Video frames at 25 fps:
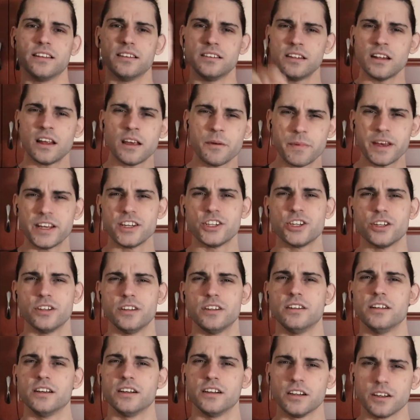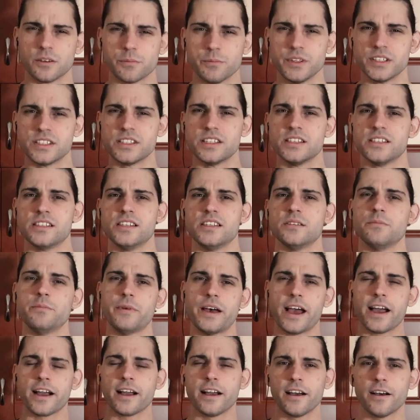Did I mention that the Hurt Business is
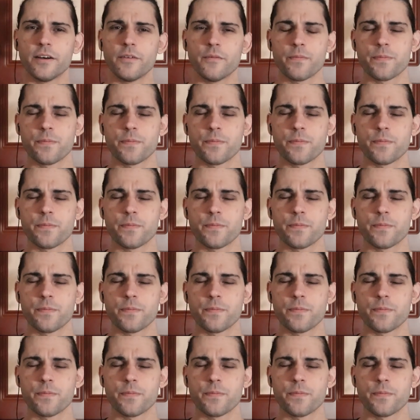back?